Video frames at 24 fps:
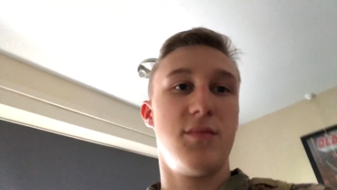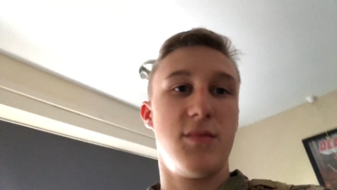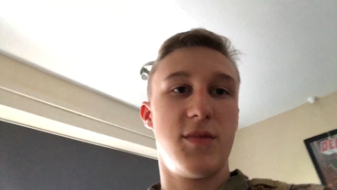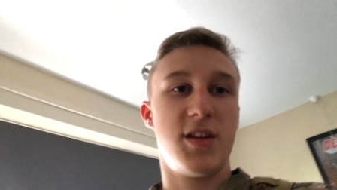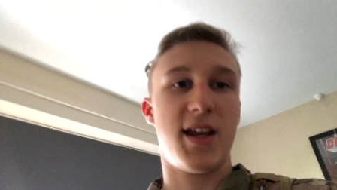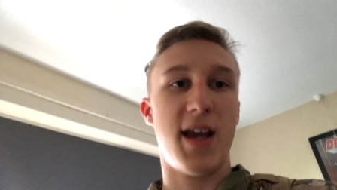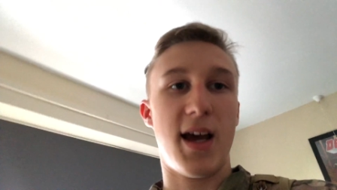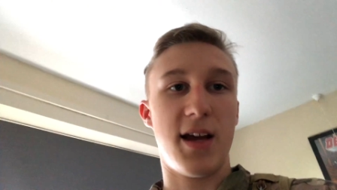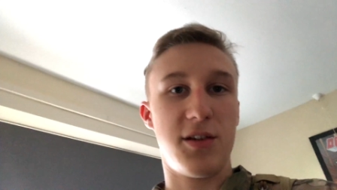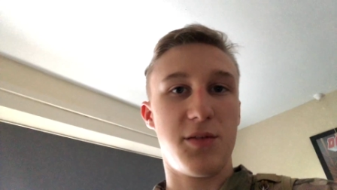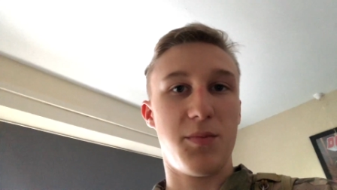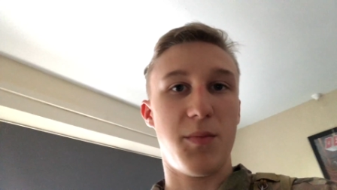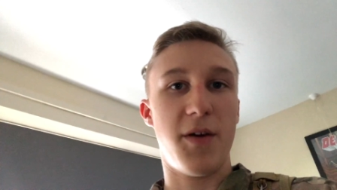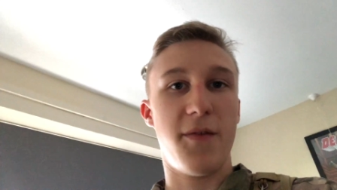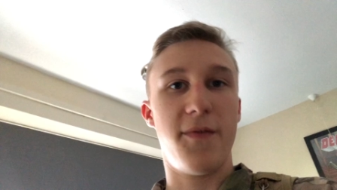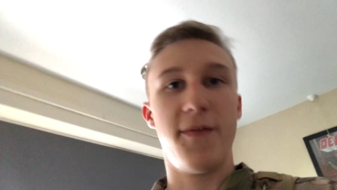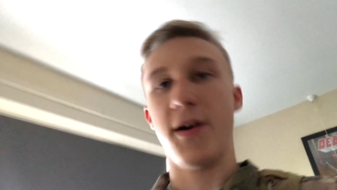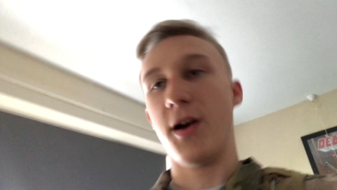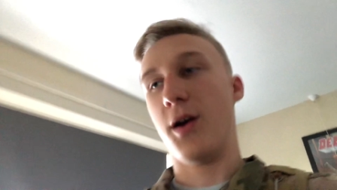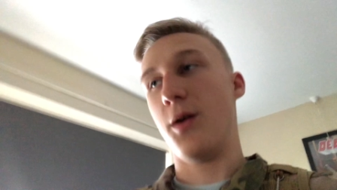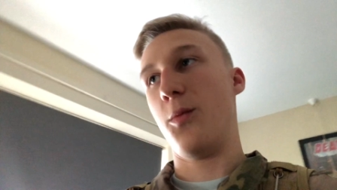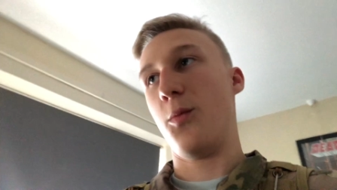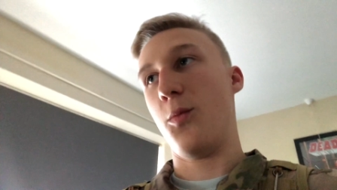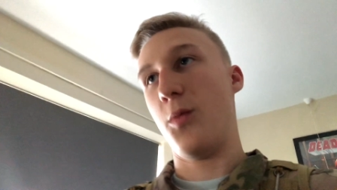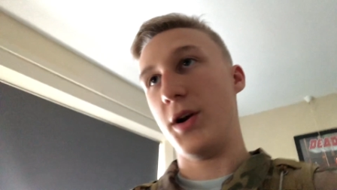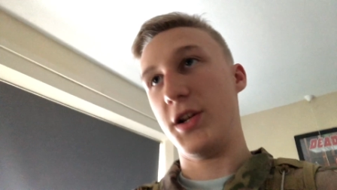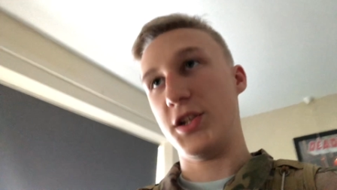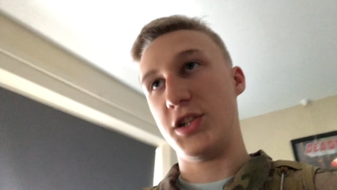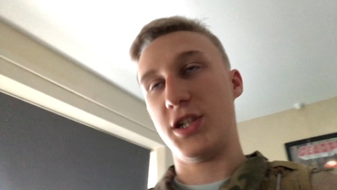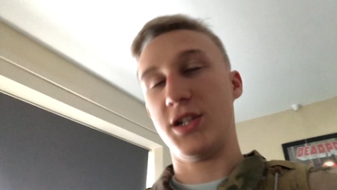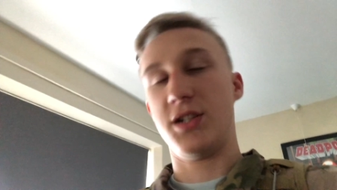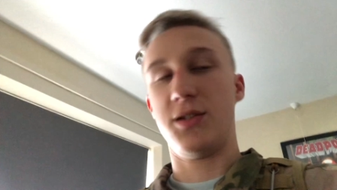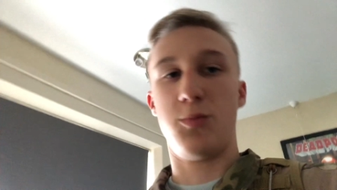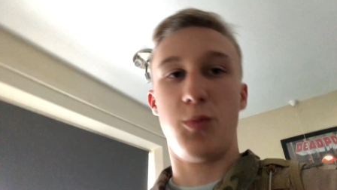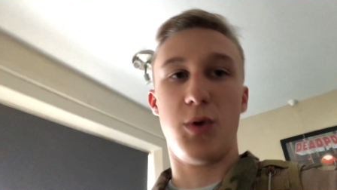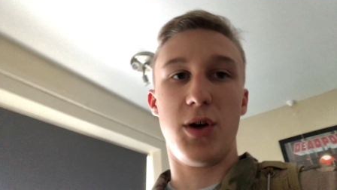to get to my phone,
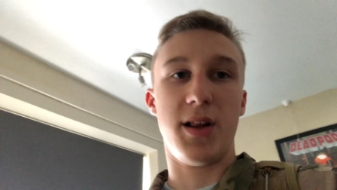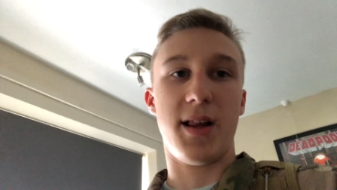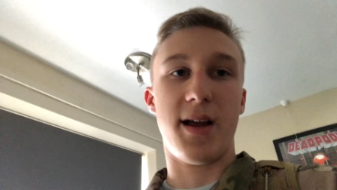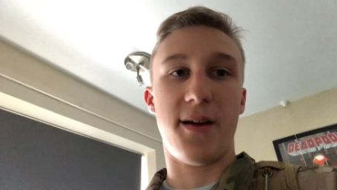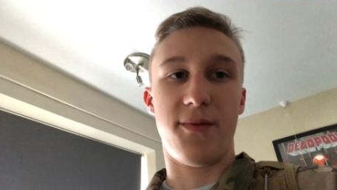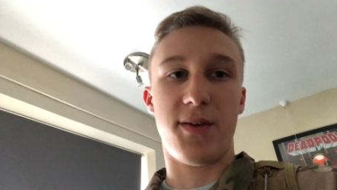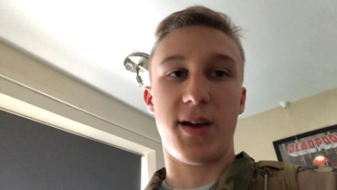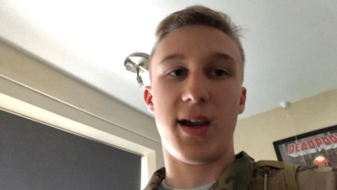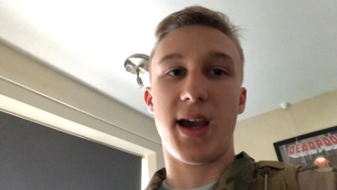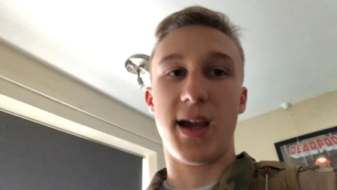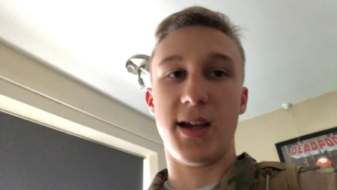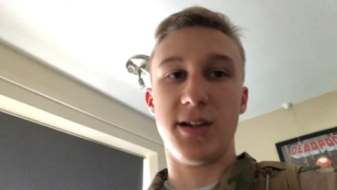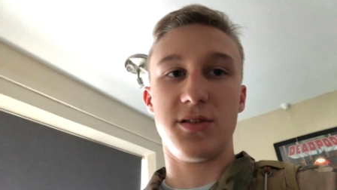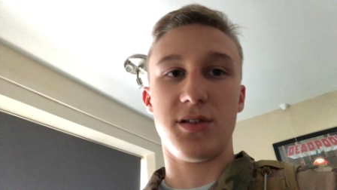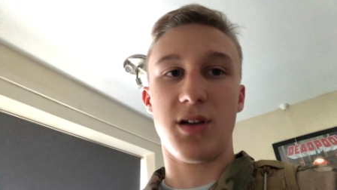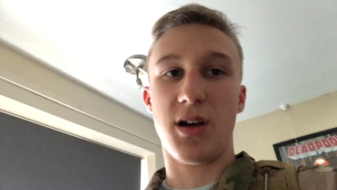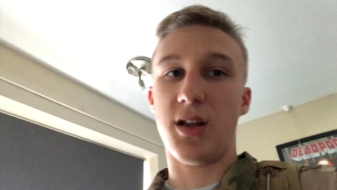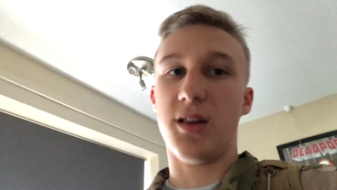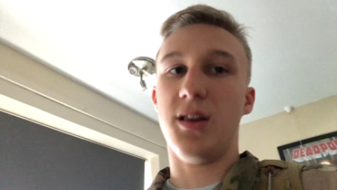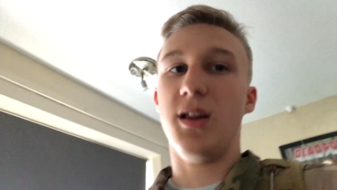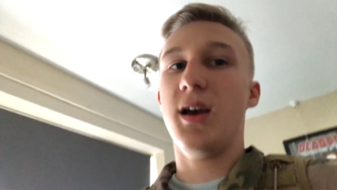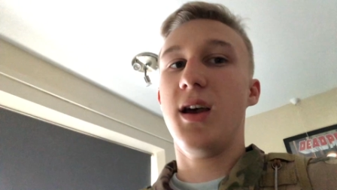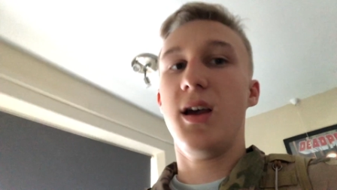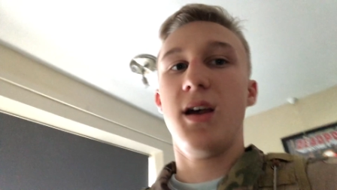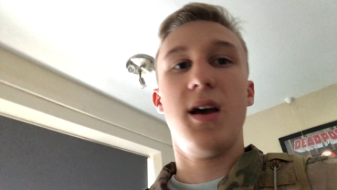which will have a case on.